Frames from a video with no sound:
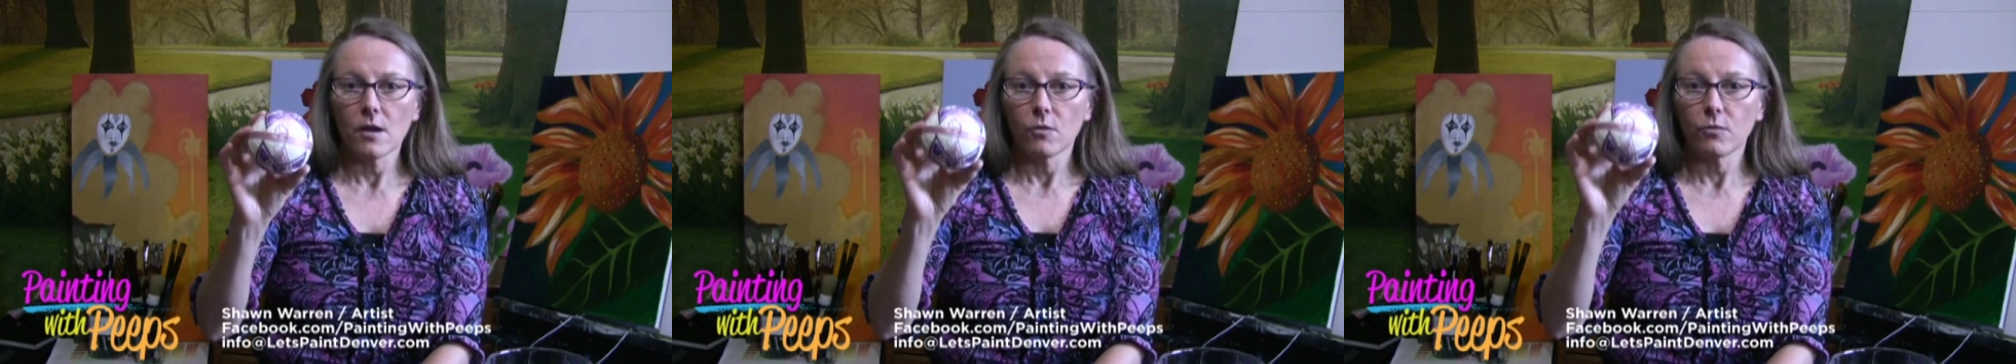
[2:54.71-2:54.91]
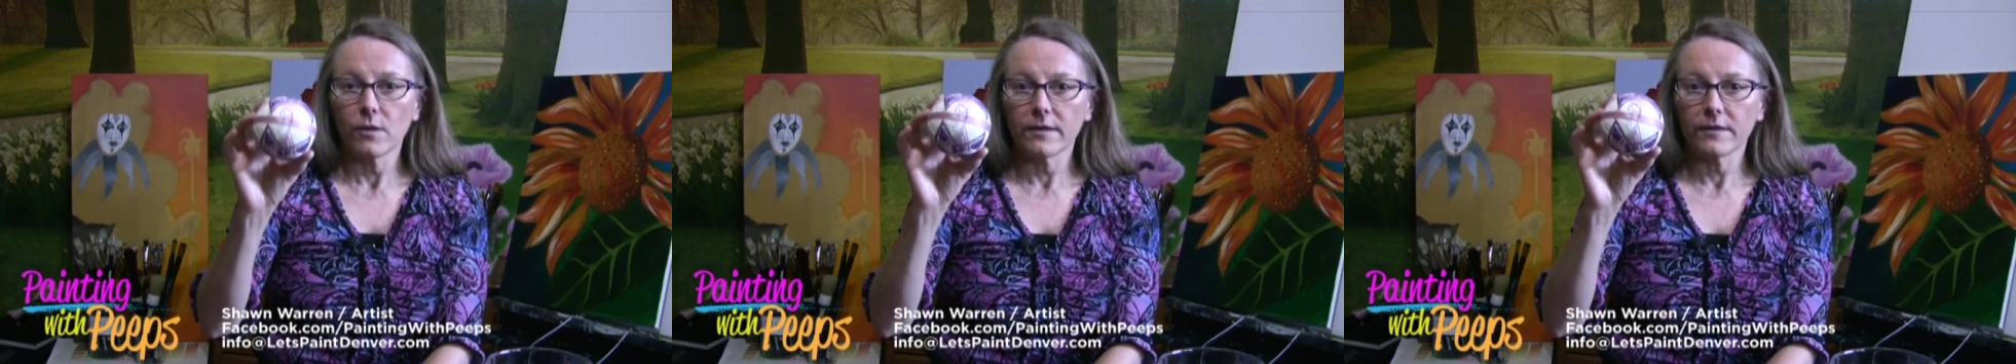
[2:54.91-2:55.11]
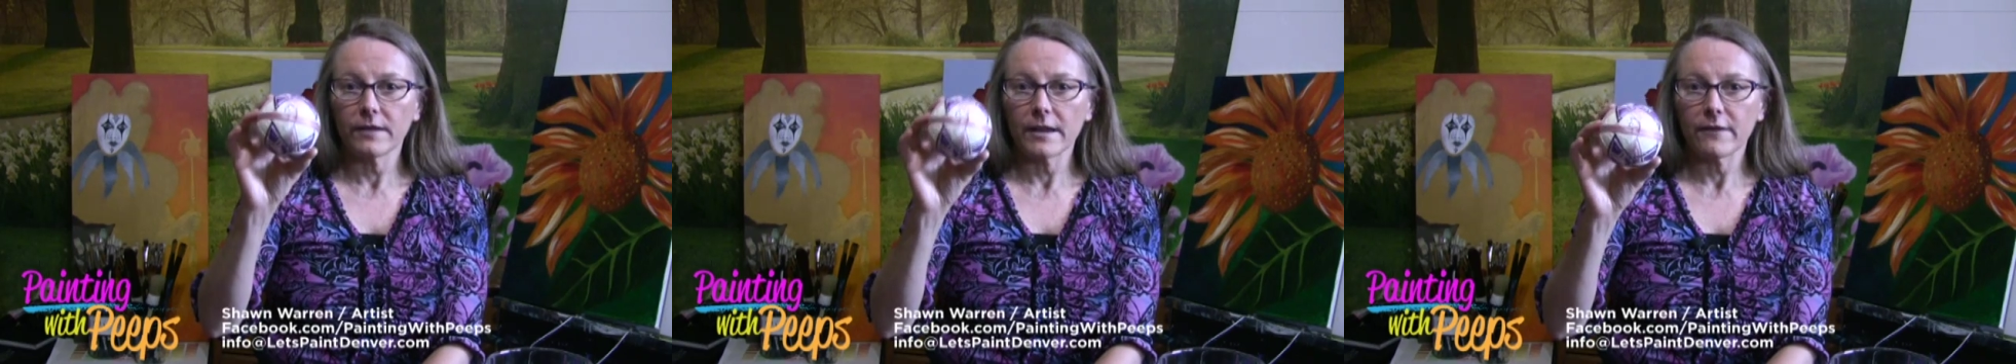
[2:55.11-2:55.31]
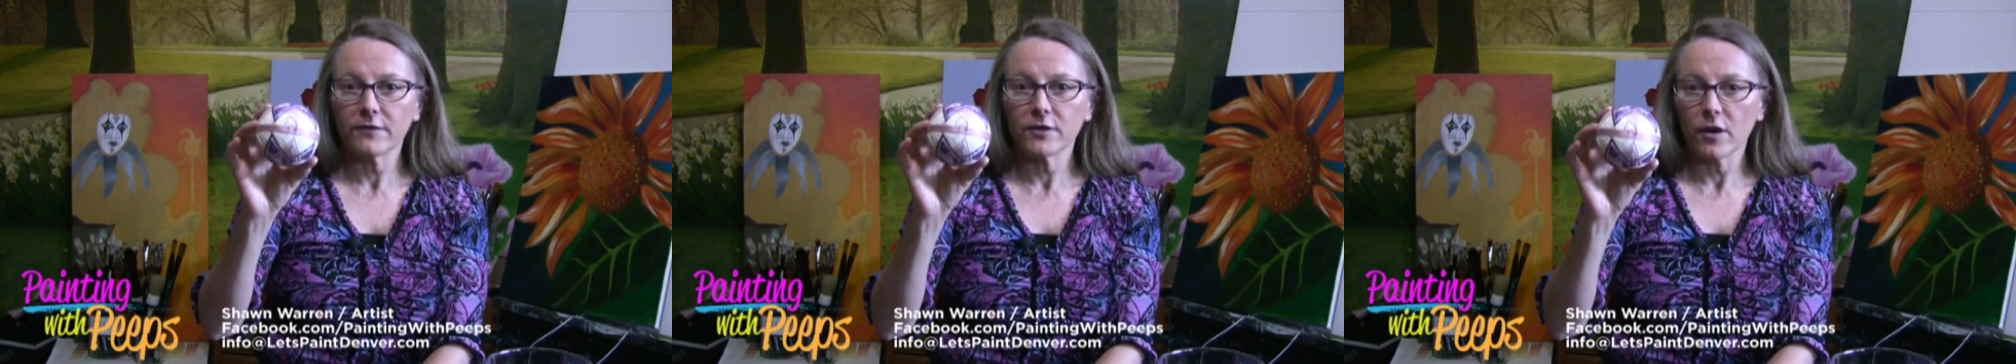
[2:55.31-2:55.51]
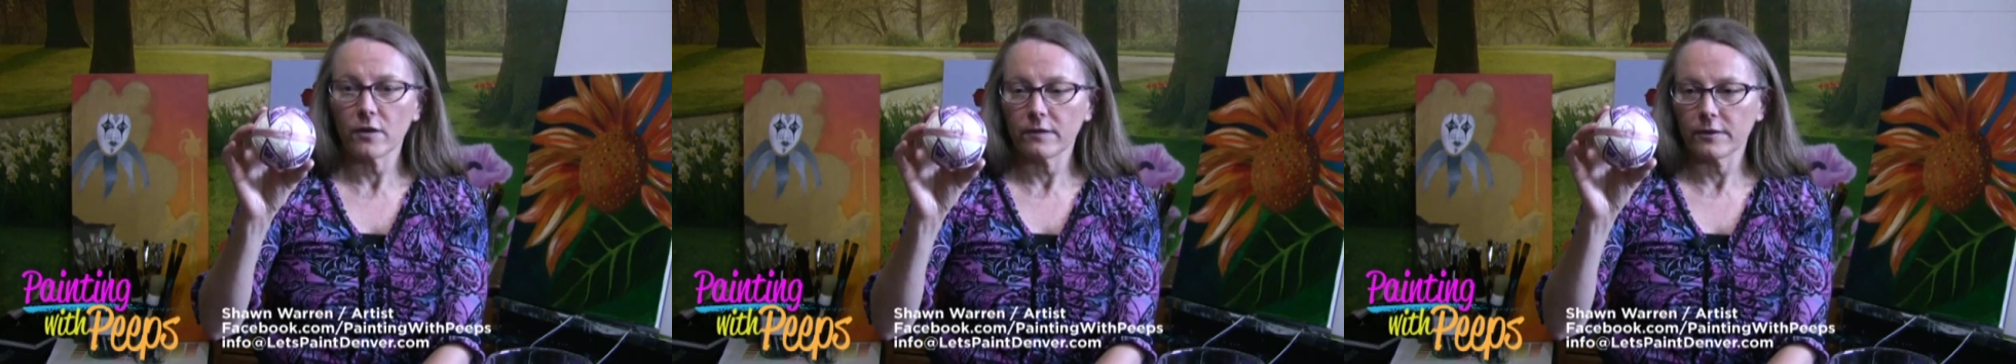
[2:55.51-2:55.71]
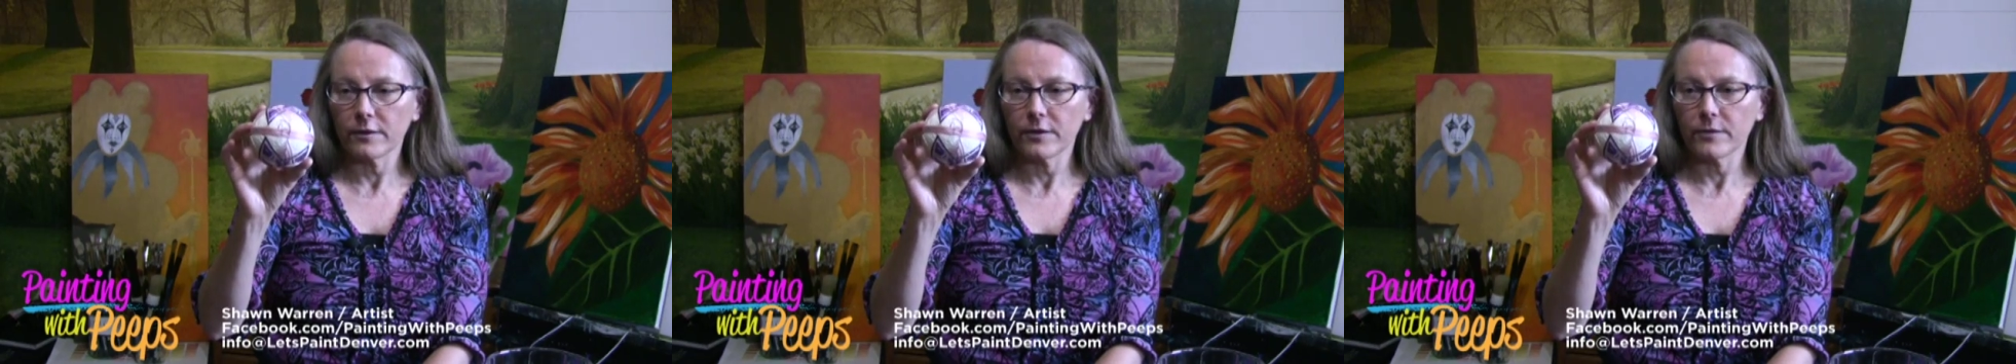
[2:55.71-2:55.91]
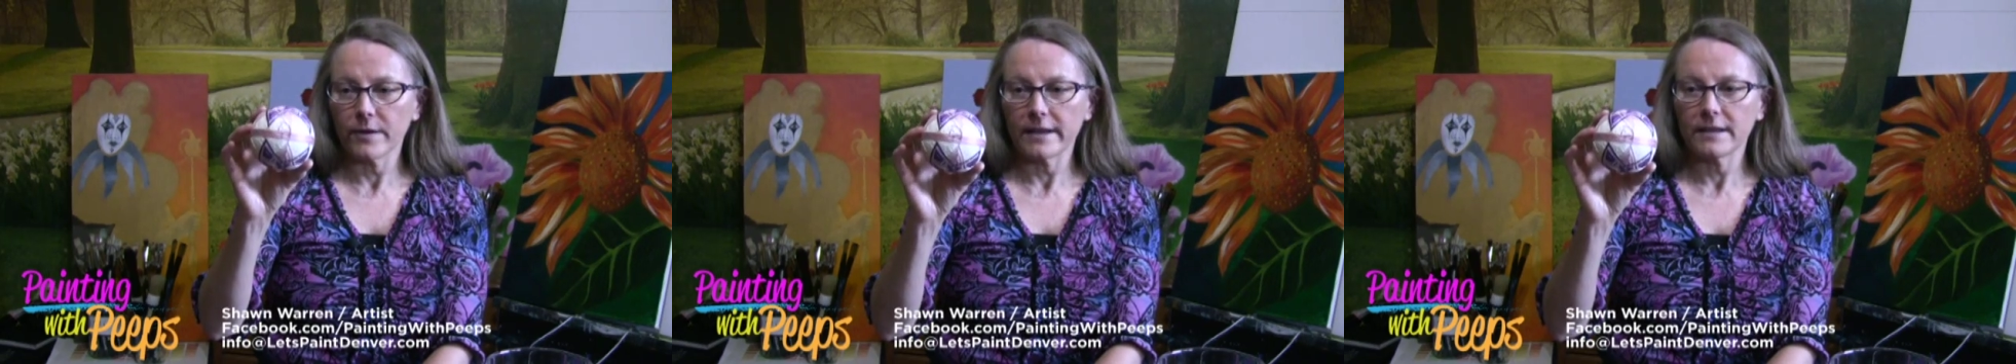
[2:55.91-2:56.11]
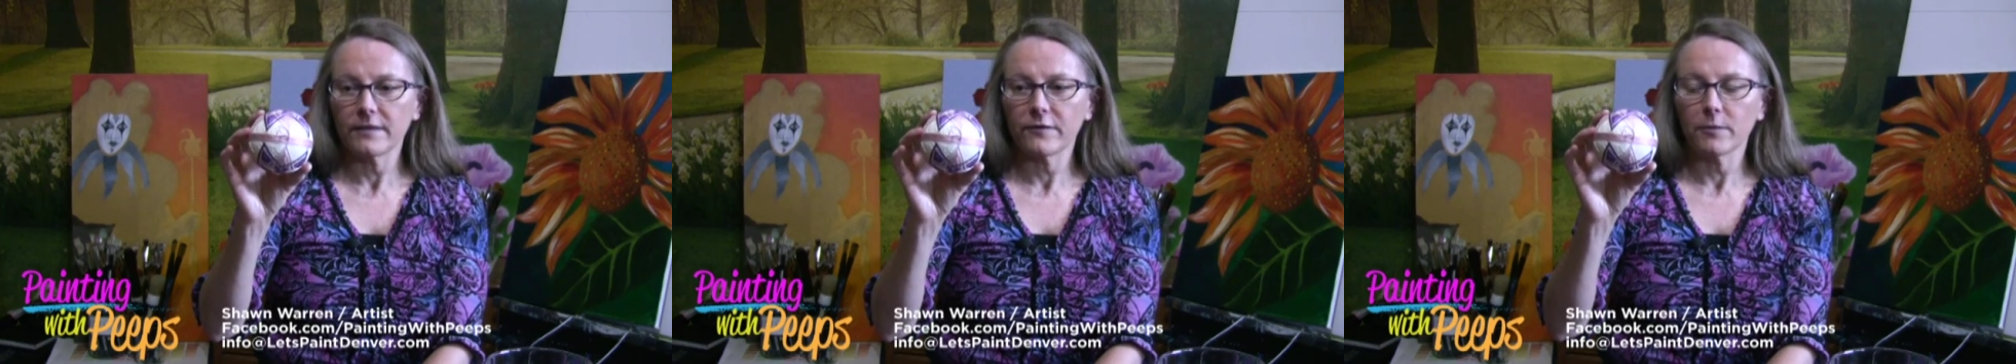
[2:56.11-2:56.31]
with leftover
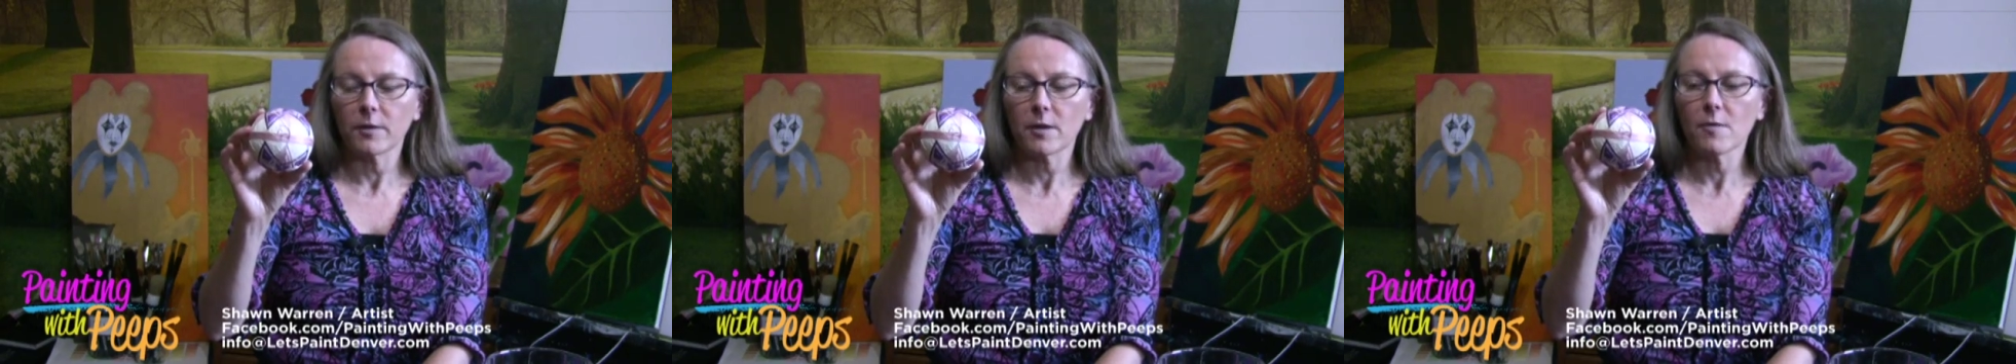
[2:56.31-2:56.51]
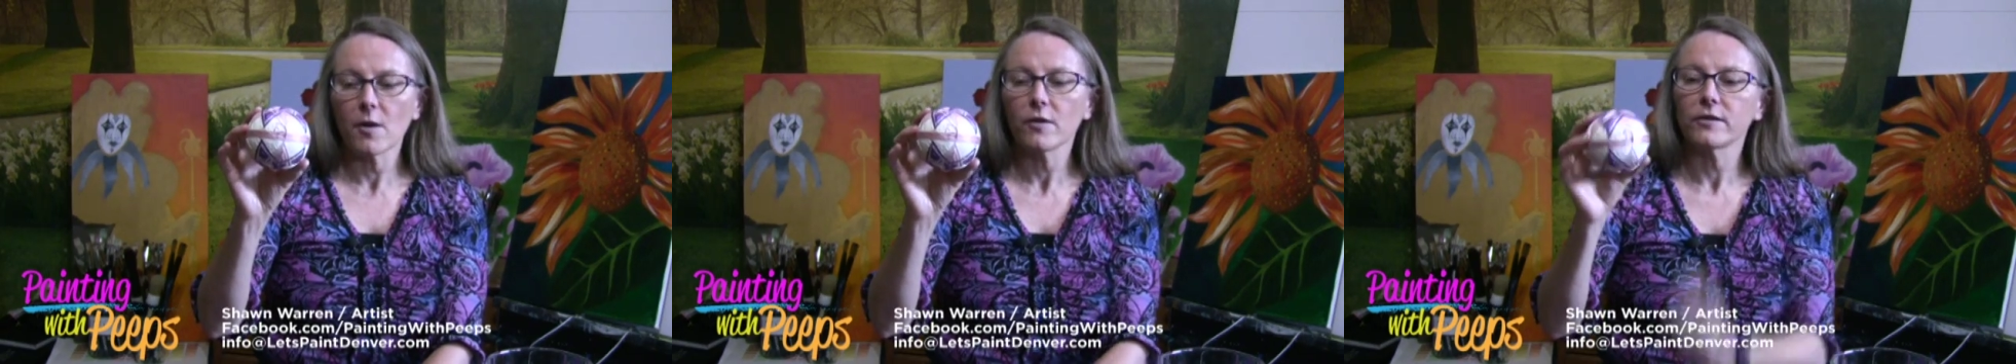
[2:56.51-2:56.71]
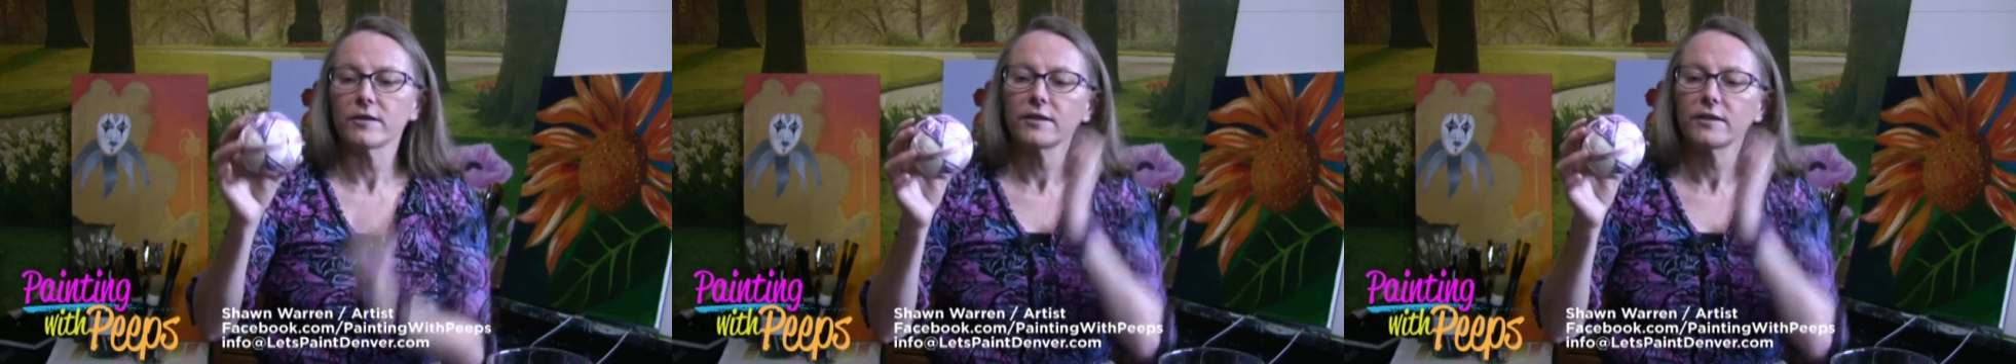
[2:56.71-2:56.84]
threads from kimonos.